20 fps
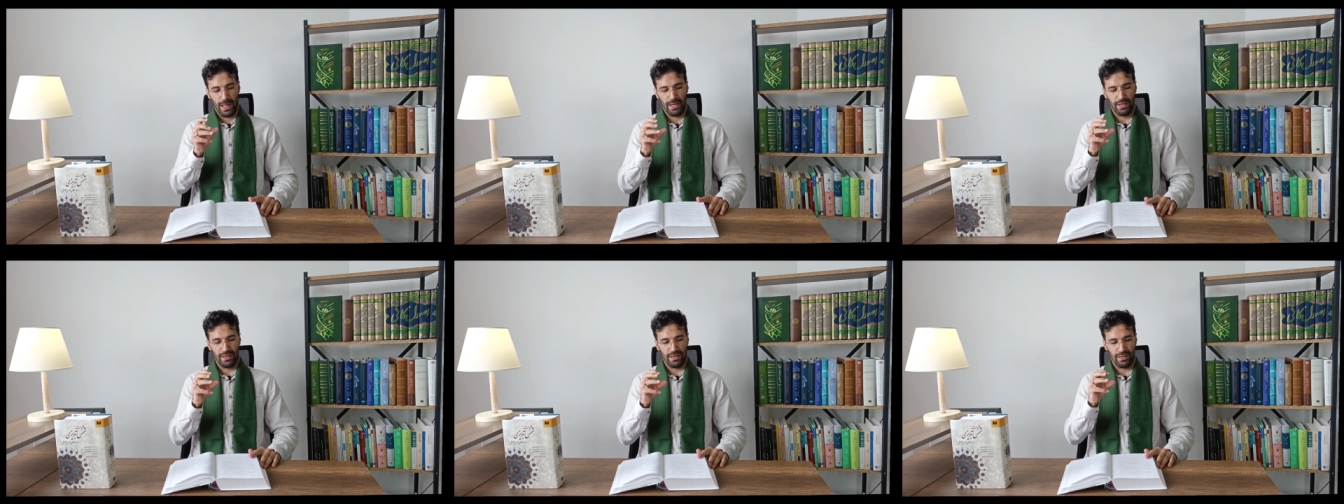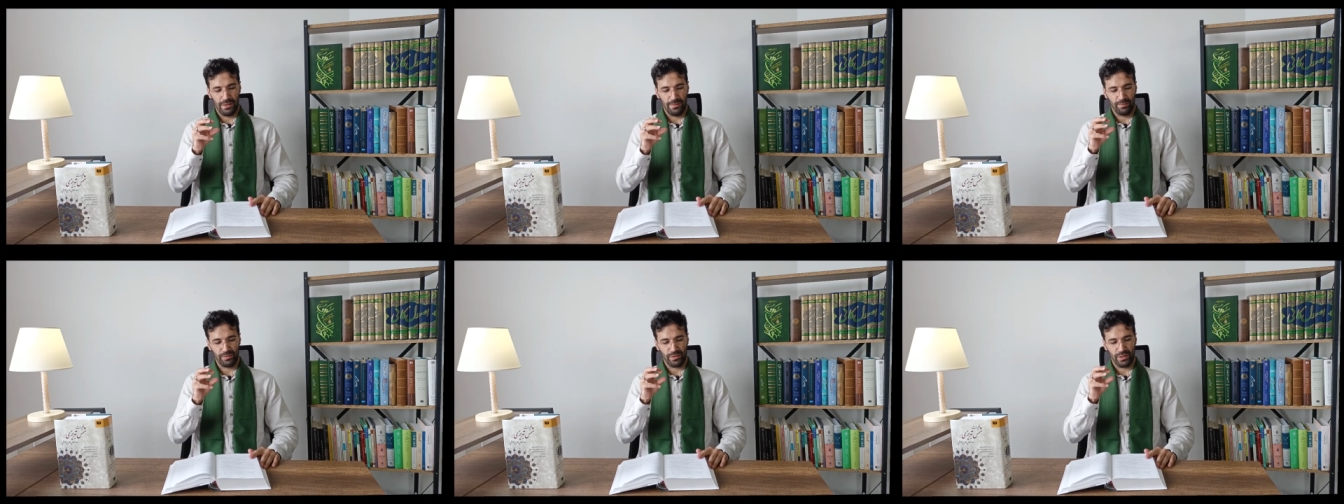
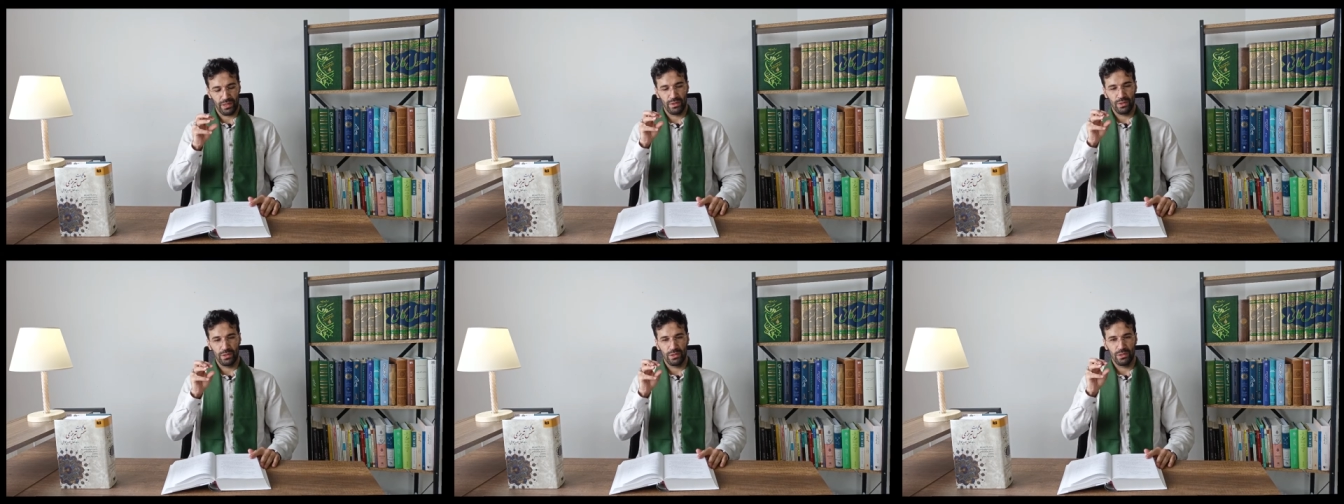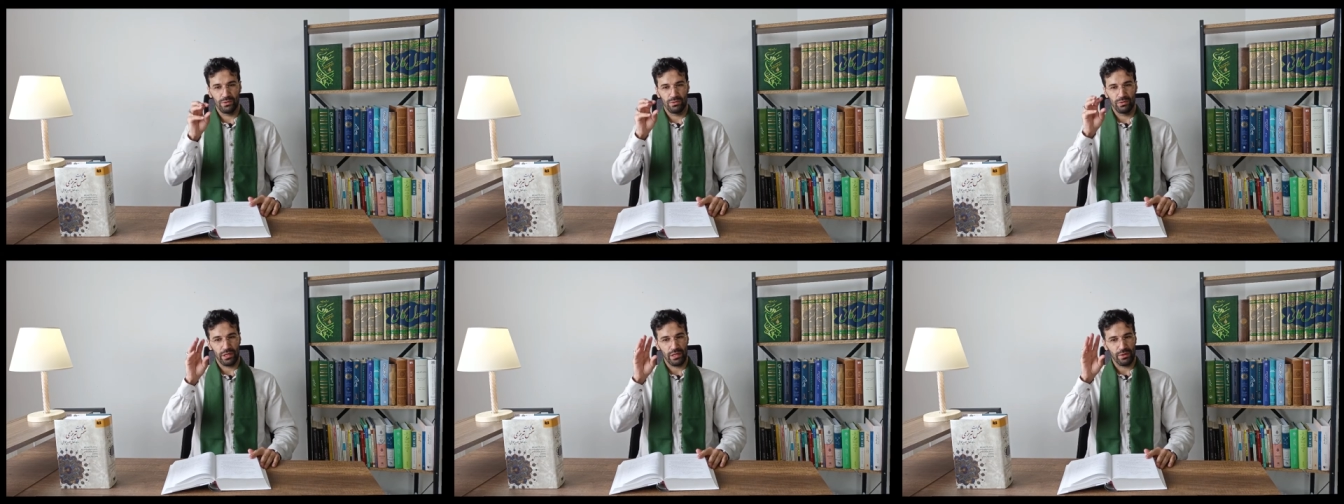um,
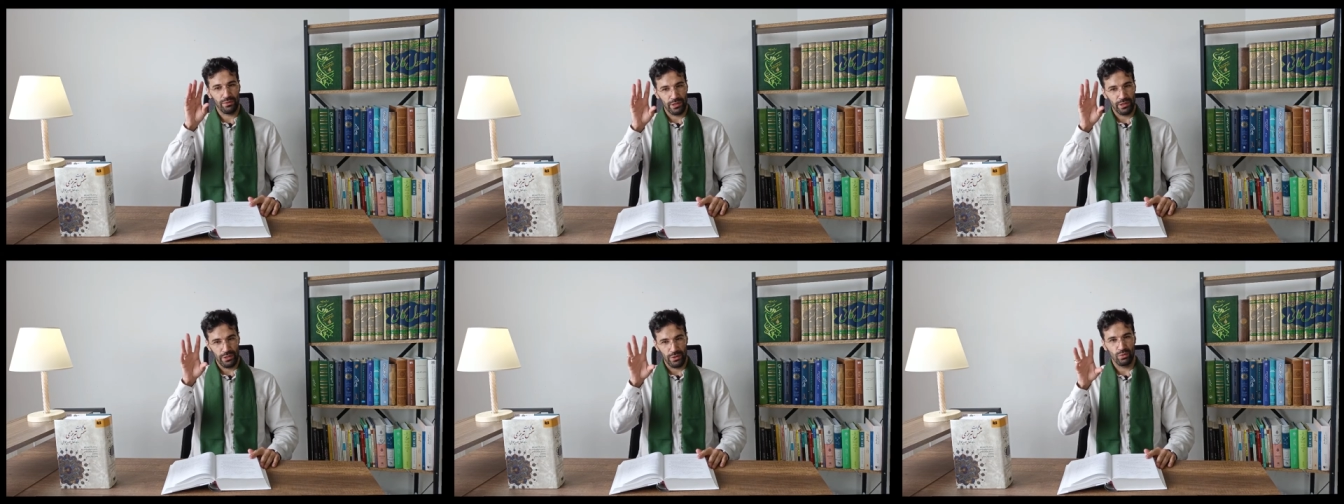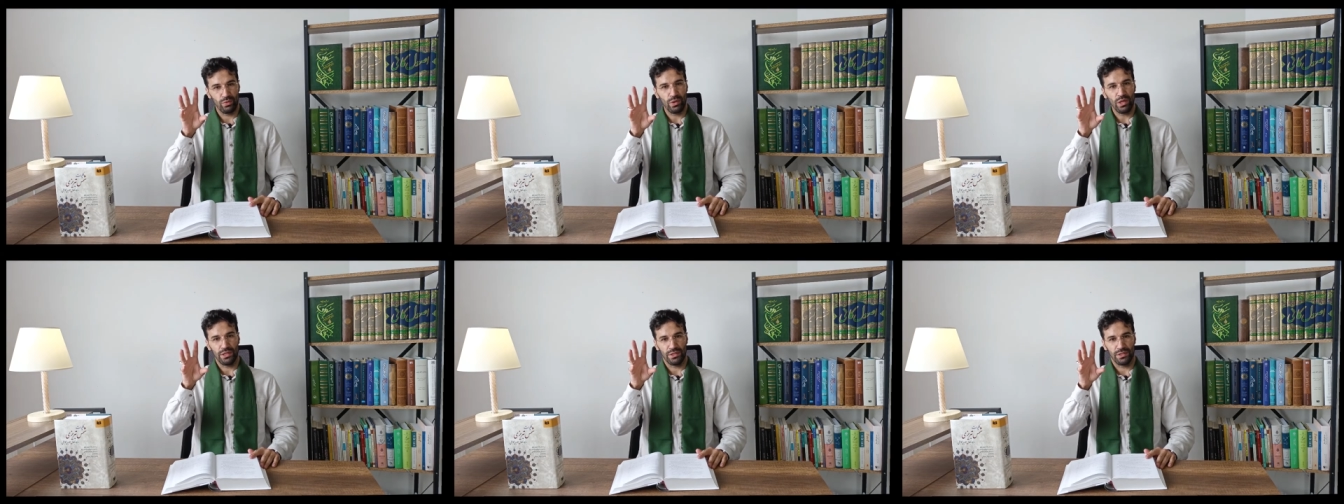Whatever
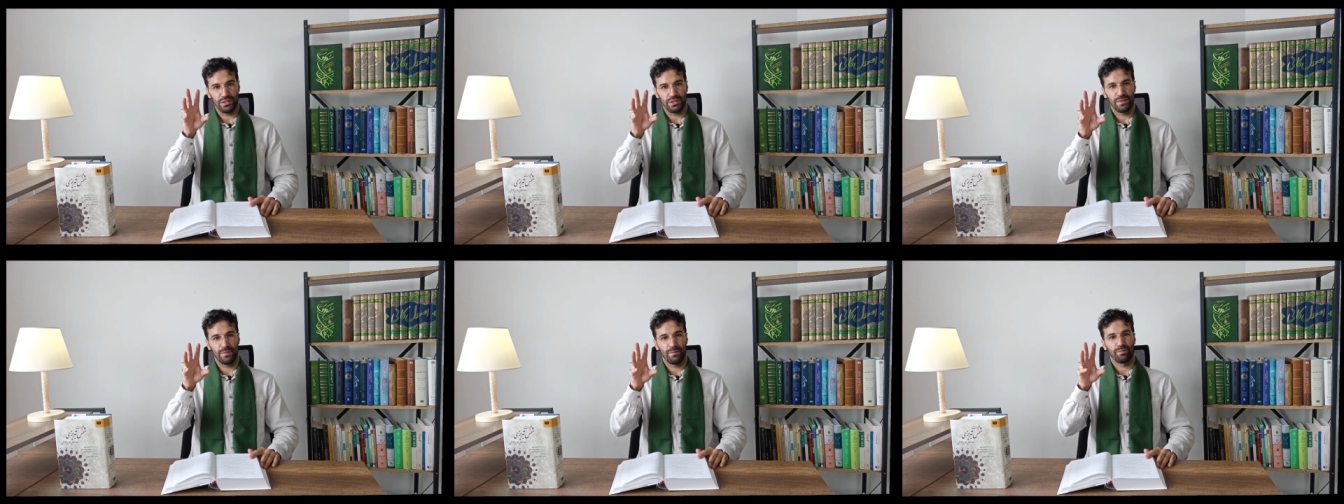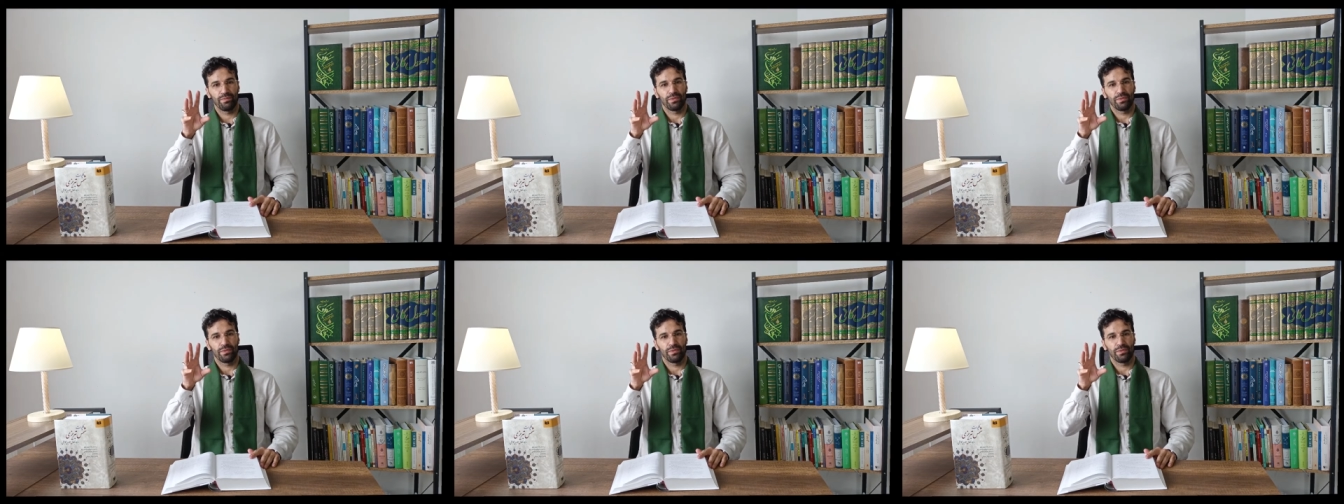you want,